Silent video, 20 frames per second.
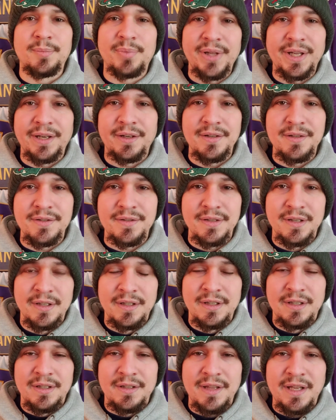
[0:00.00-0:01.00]
players
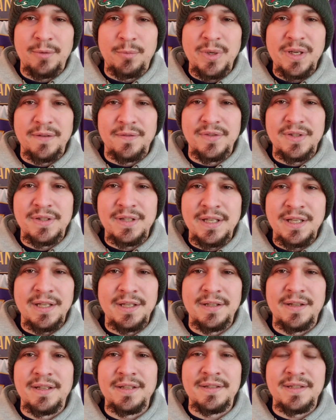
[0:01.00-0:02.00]
that we have
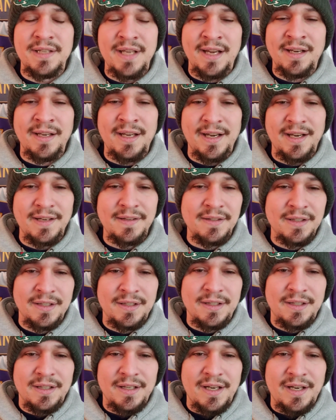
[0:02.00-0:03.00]
seen this decade,
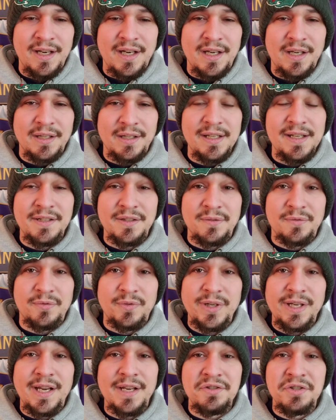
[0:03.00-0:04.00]
uh, is a
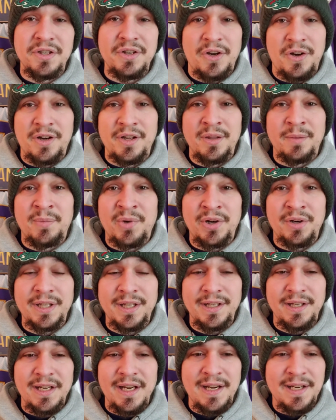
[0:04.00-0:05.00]
free agent on the
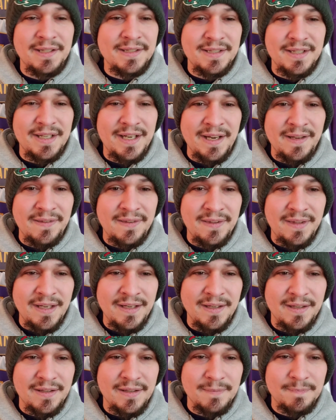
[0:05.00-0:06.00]
market, and I
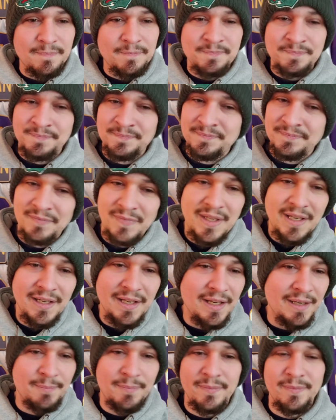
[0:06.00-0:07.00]
think
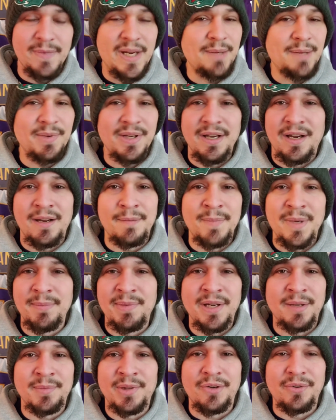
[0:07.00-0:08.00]
yeah, maybe I,
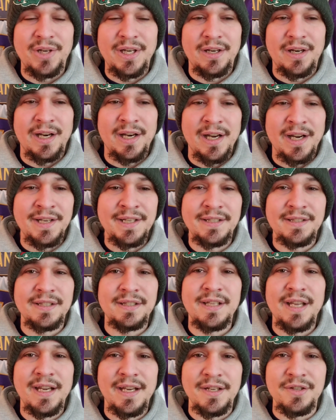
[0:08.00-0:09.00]
maybe I'm alone here. I, I, need to
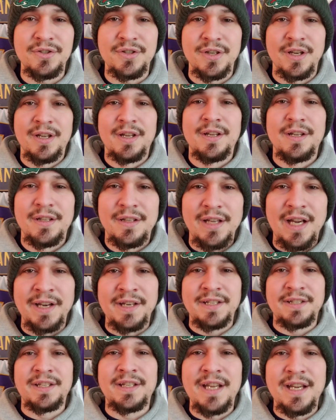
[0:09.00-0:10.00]
gauge I
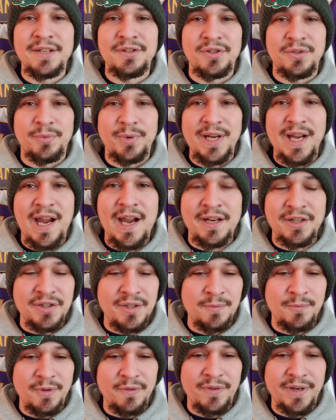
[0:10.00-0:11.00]
need to gauge the
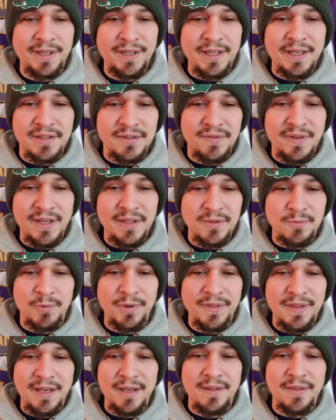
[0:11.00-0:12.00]
reaction with Vikings fans
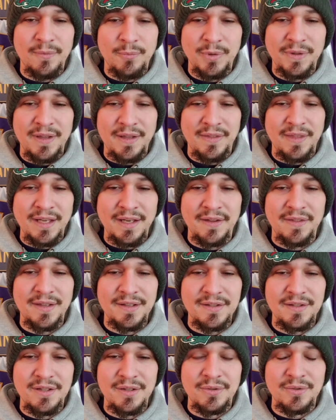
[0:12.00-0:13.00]
what they what they think of
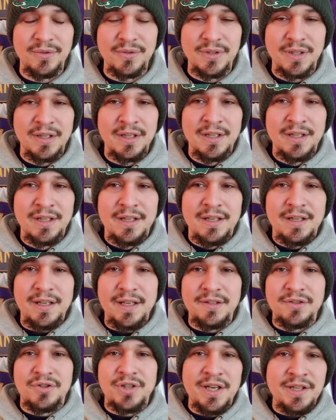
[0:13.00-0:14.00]
this news.
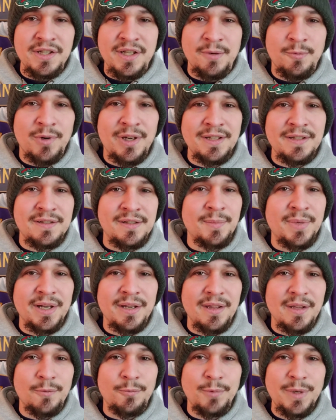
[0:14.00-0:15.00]
Is JJ Watt
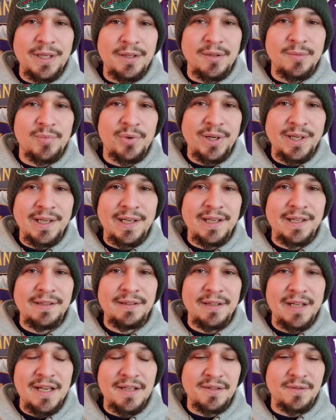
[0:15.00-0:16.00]
somebody that we could bring
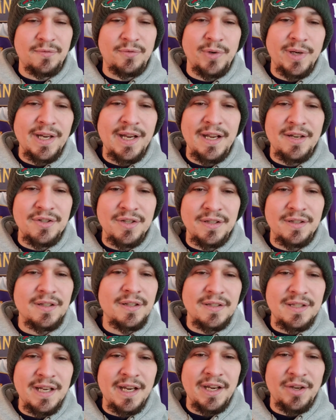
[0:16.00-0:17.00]
in as a free agent
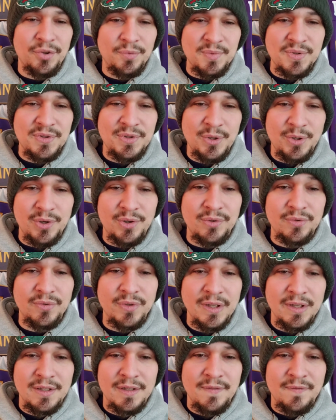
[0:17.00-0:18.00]
to help solve
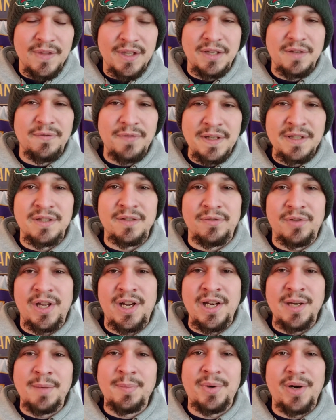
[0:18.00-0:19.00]
the defensive
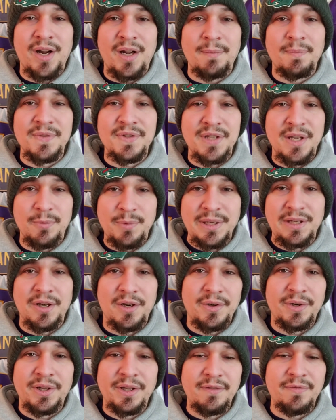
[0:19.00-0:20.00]
line problems that we
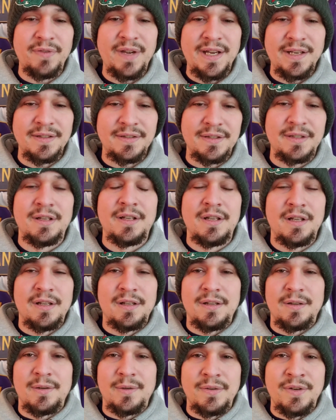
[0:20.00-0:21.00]
currently face,
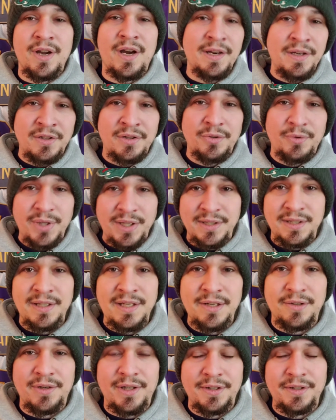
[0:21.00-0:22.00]
not including
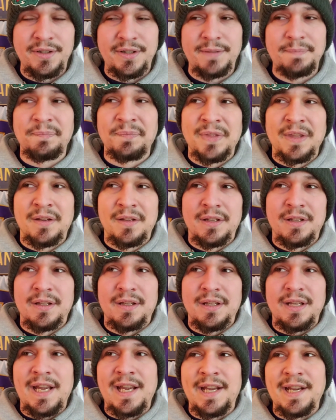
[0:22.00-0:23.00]
Danielle Hunter?
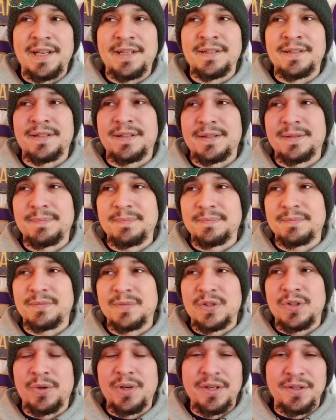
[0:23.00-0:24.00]
And
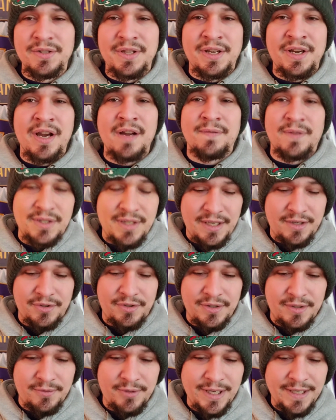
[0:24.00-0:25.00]
so here's the
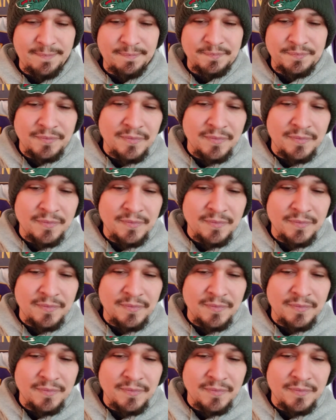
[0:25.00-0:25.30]
conversation, right?